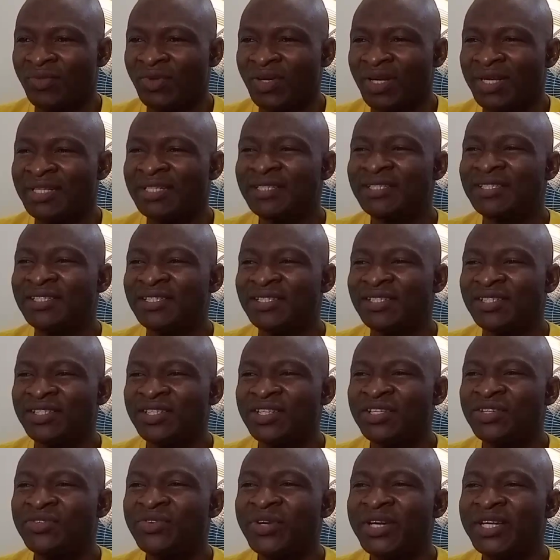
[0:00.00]
It is
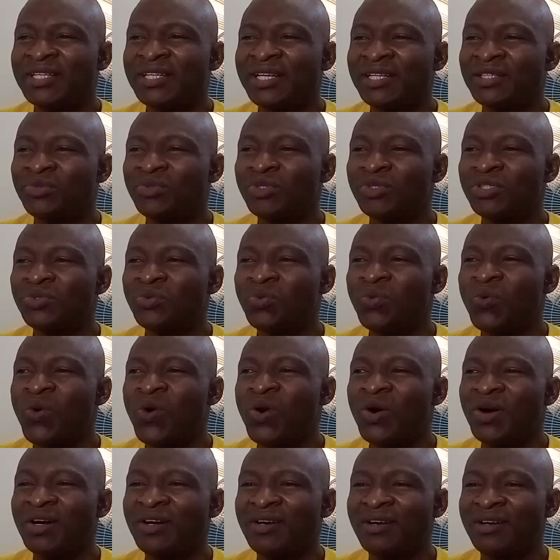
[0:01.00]
the rate at which
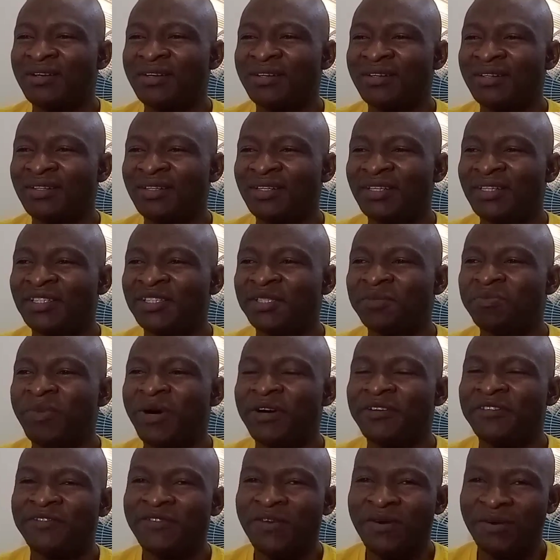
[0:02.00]
work is
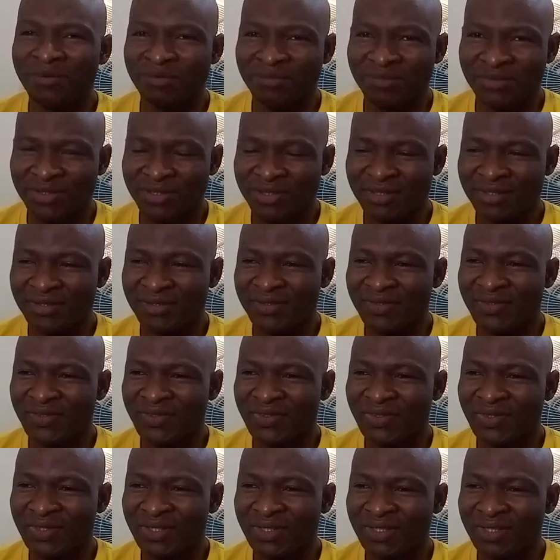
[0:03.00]
performed.
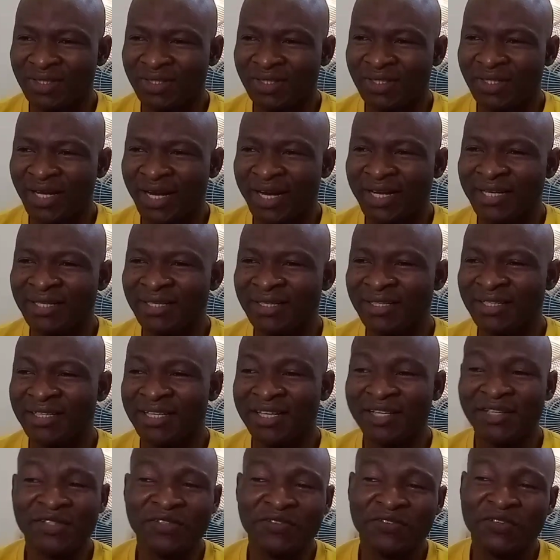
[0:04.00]
And in the
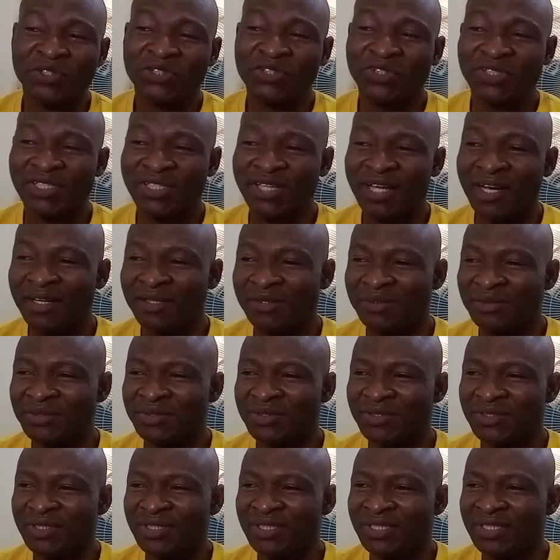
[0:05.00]
case of ultrasound,
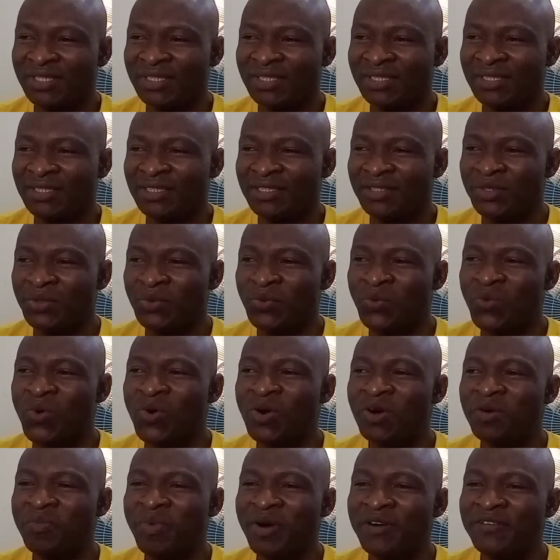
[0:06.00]
the
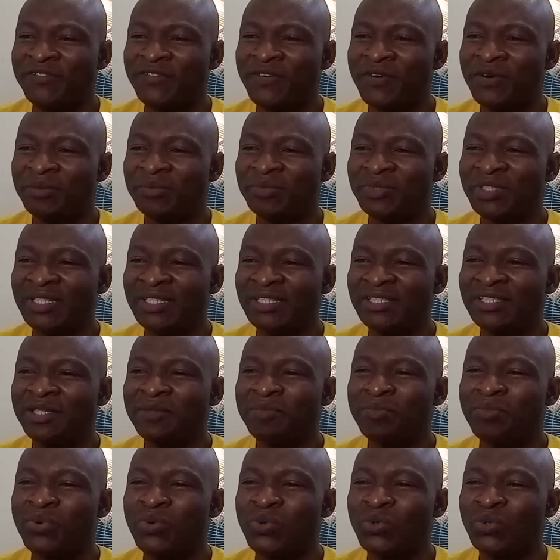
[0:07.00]
work performed is the
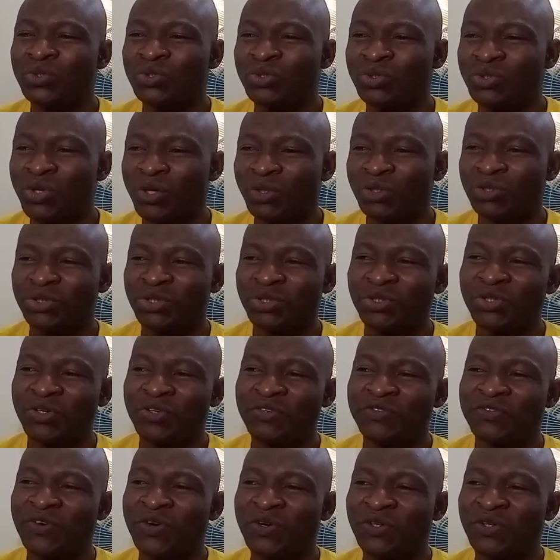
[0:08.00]
production
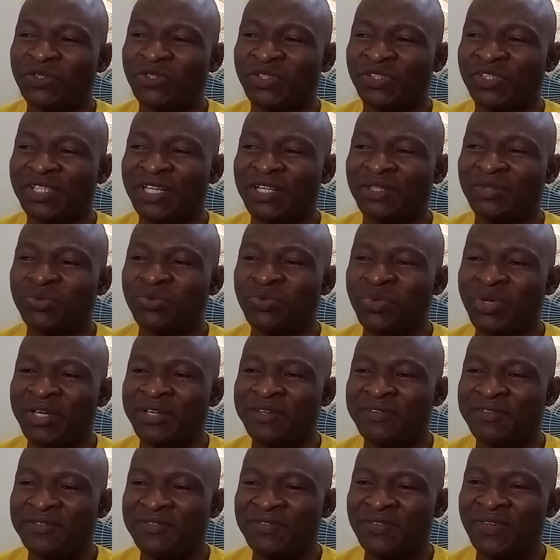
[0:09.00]
of ultrasound
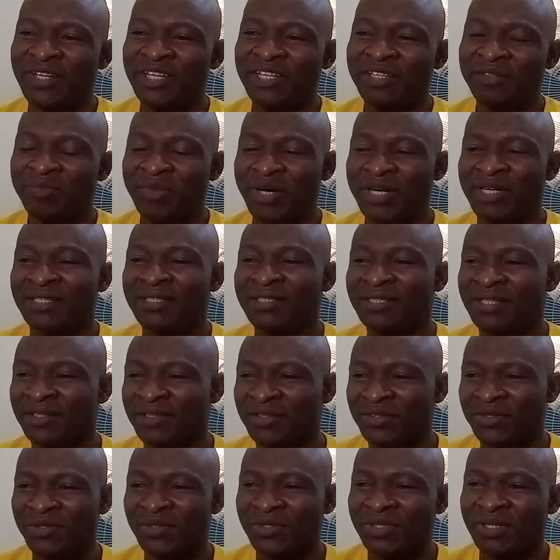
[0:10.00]
wave by the
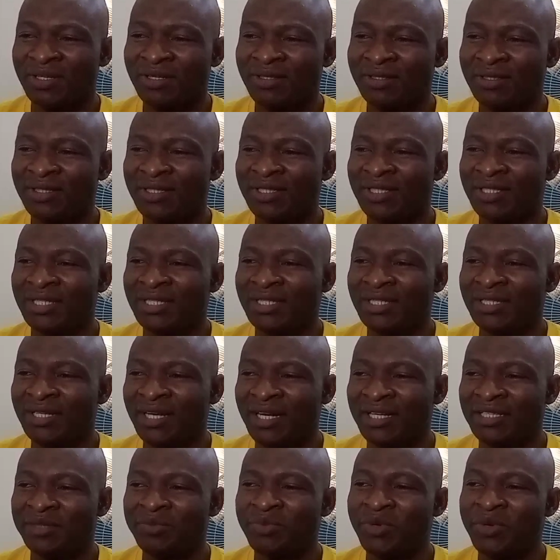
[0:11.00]
transducer
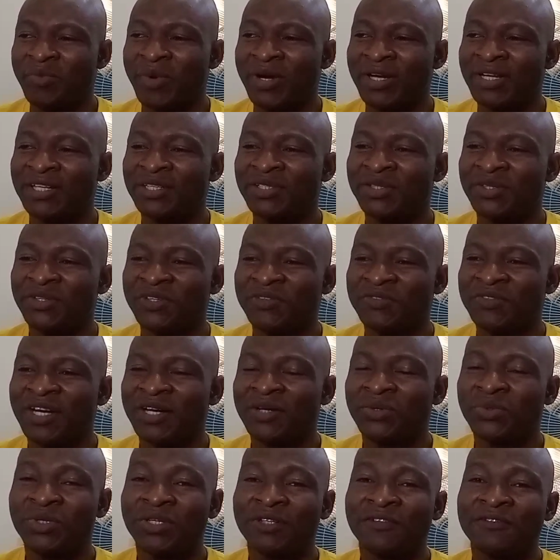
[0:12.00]
and the propagation of that
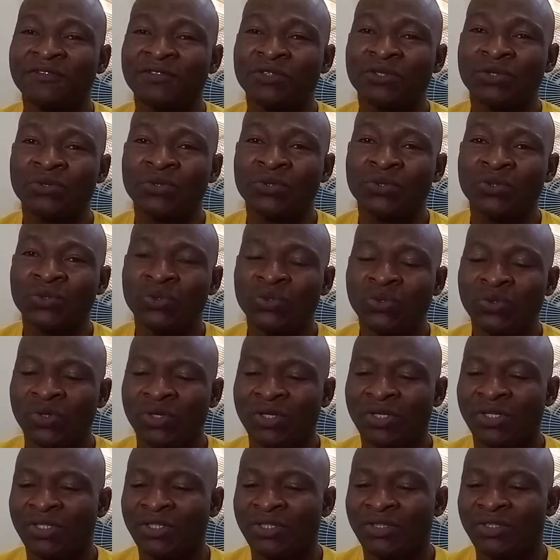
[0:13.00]
wave through
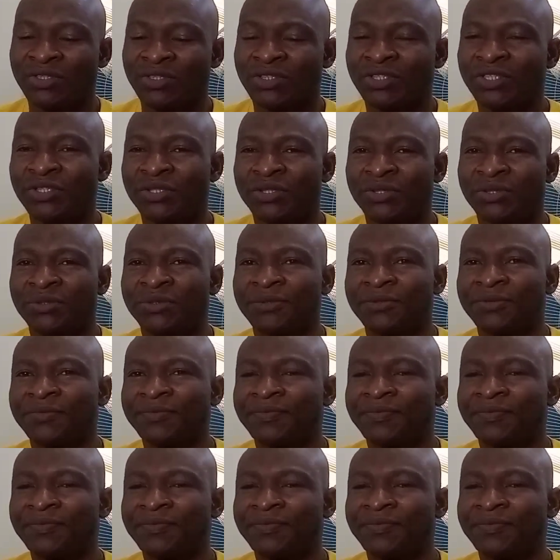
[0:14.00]
tissue.